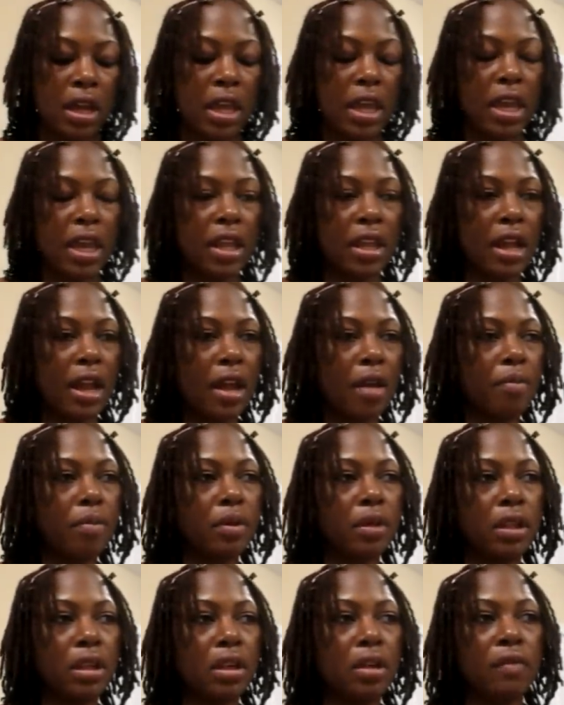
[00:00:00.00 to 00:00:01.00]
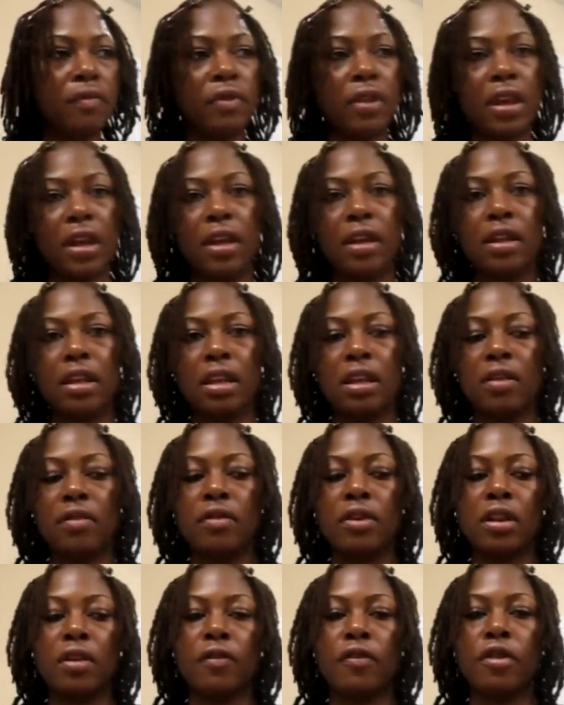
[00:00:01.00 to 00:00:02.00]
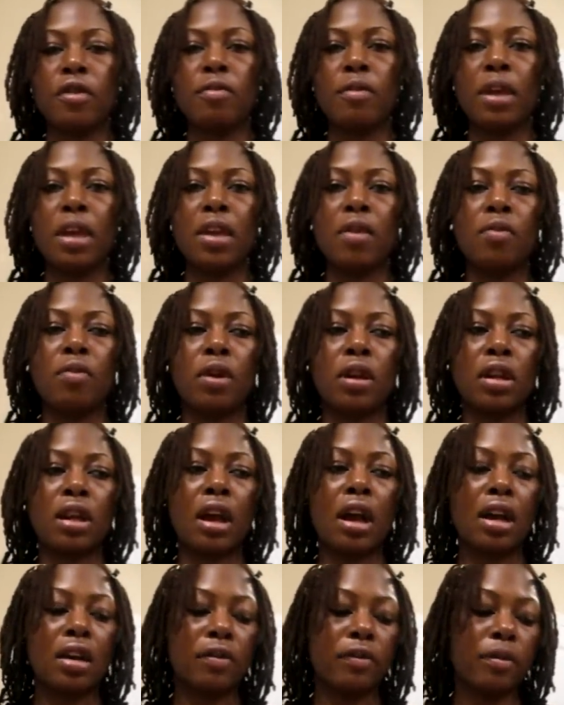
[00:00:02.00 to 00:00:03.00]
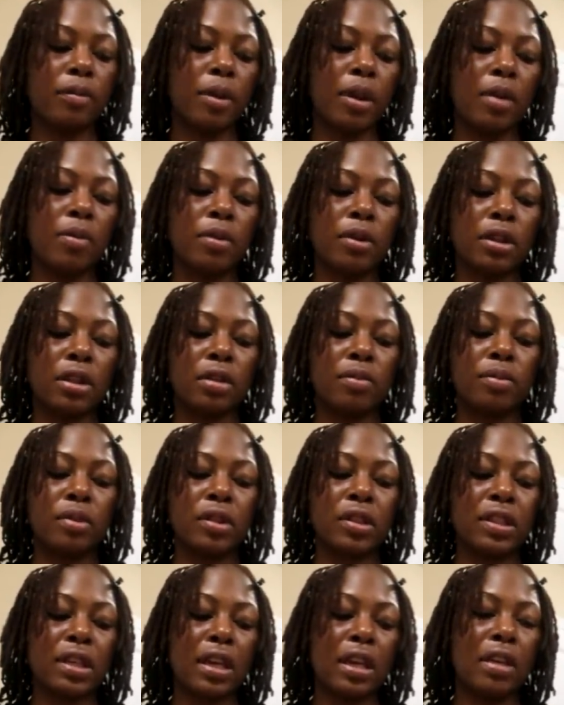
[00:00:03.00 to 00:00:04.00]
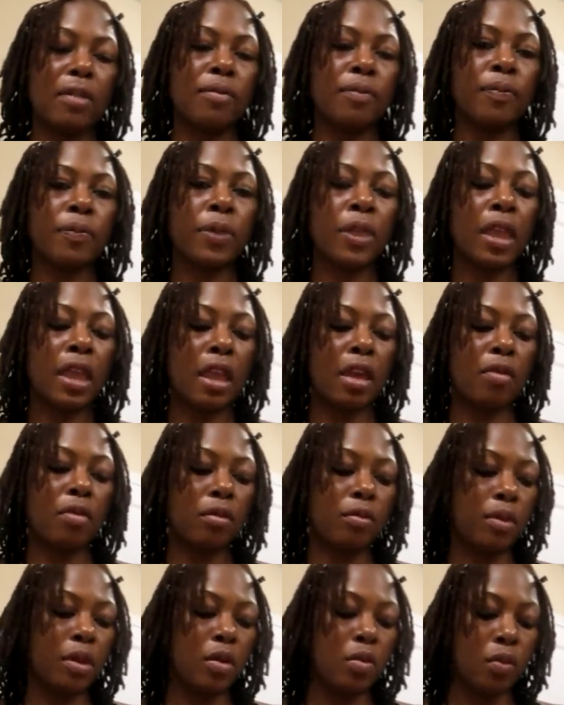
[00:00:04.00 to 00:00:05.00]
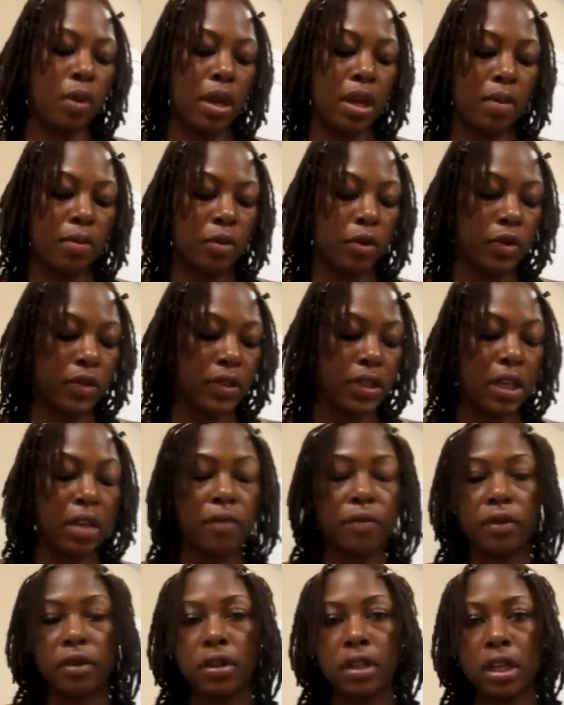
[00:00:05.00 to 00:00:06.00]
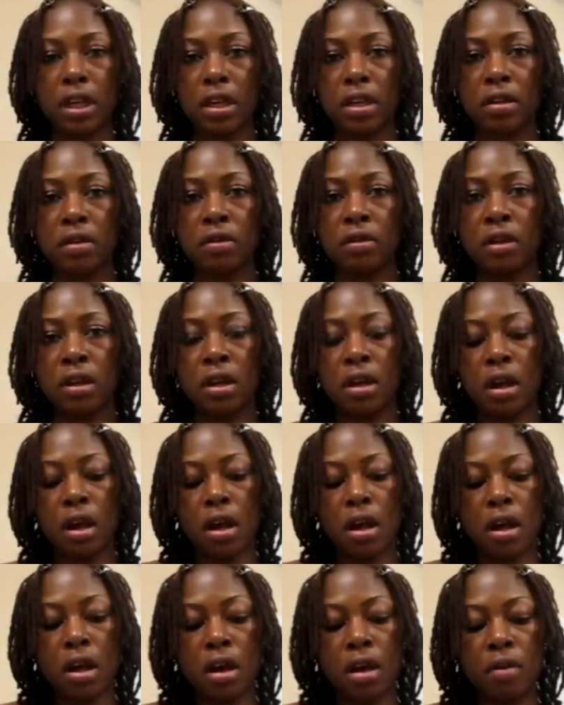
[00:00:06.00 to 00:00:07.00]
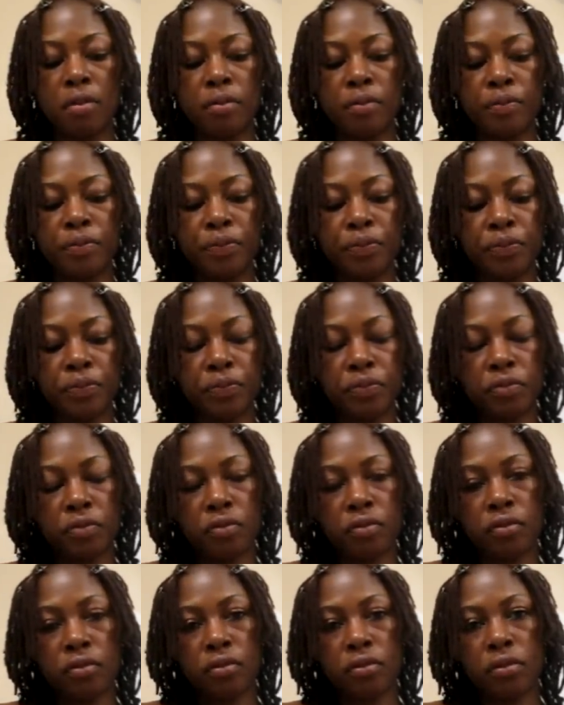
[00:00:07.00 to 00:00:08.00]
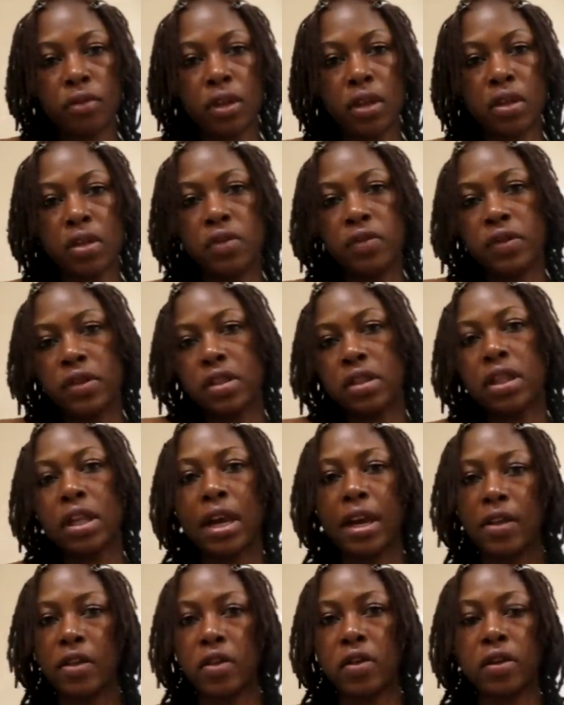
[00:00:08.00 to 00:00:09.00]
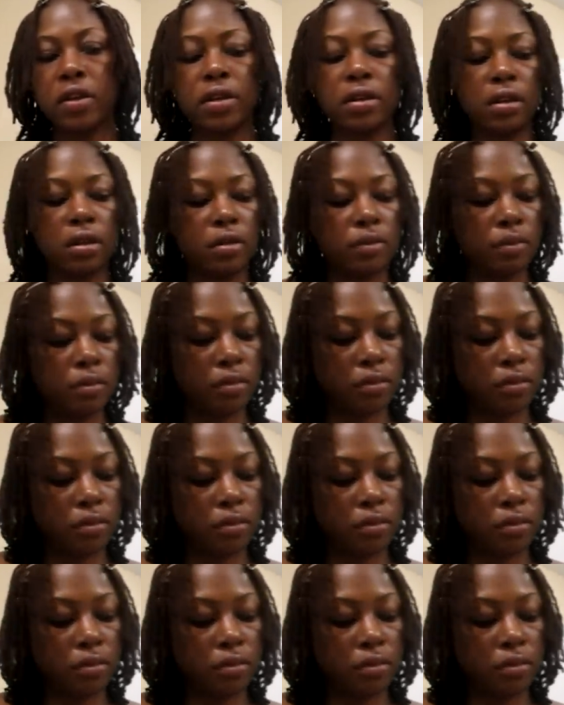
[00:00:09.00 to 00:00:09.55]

And I believe that even if you made one out of a paper clip and tape, it would be way more safer than um, using a latch hook.